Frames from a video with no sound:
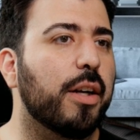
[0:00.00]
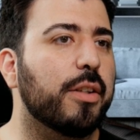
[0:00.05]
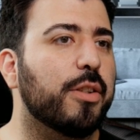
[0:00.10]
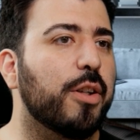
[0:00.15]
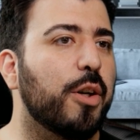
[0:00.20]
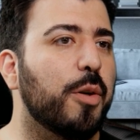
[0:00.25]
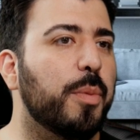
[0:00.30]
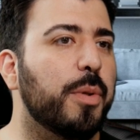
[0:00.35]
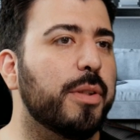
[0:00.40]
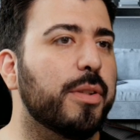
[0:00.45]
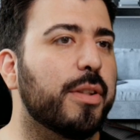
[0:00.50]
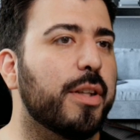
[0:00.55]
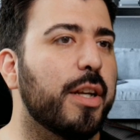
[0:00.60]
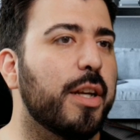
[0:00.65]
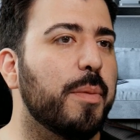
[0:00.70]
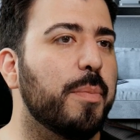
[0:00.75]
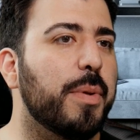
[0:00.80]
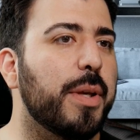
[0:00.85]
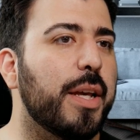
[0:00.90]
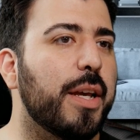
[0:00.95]
October is
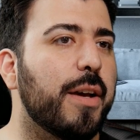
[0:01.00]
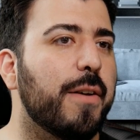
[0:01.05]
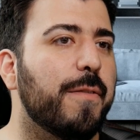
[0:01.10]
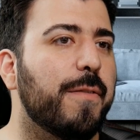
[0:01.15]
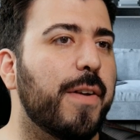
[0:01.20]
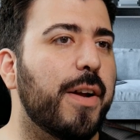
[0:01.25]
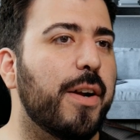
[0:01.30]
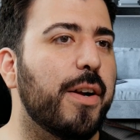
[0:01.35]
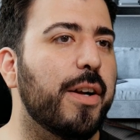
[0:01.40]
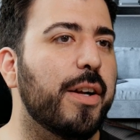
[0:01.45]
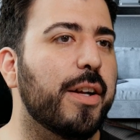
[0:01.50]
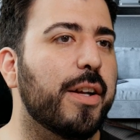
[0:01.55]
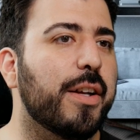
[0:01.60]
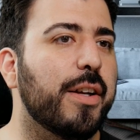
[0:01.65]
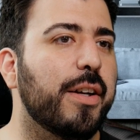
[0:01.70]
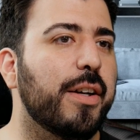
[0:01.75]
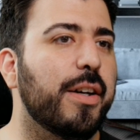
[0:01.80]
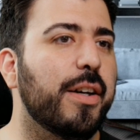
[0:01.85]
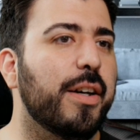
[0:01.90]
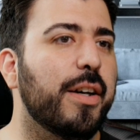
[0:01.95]
going to be a very
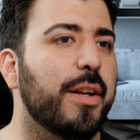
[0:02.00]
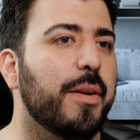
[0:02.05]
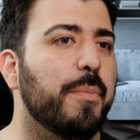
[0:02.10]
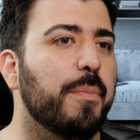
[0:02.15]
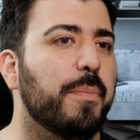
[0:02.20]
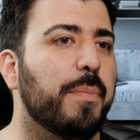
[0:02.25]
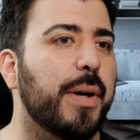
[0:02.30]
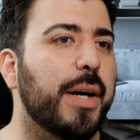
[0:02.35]
good,